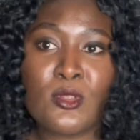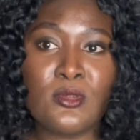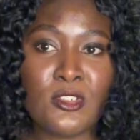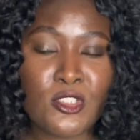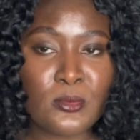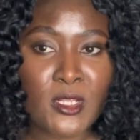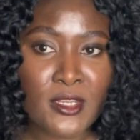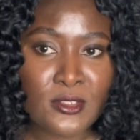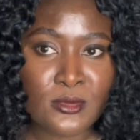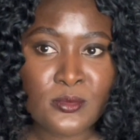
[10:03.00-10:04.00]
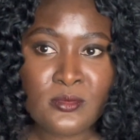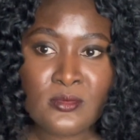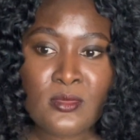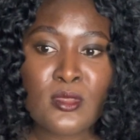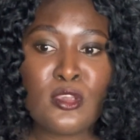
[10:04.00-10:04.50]
on the job title.
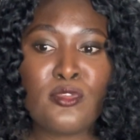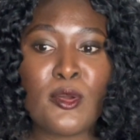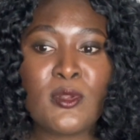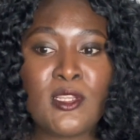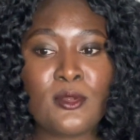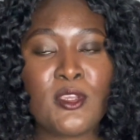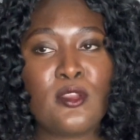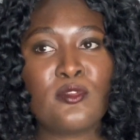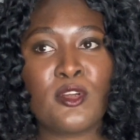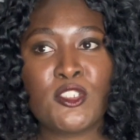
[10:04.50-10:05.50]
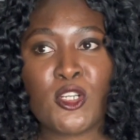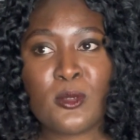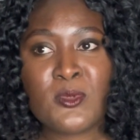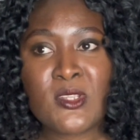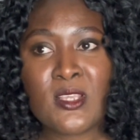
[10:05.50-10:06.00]
If you're only looking for
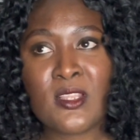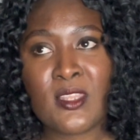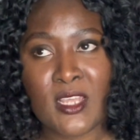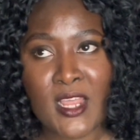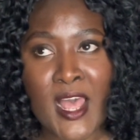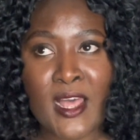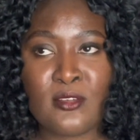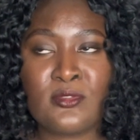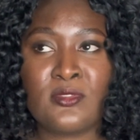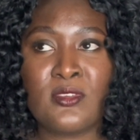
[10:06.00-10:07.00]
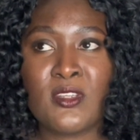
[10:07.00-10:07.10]
jobs that have,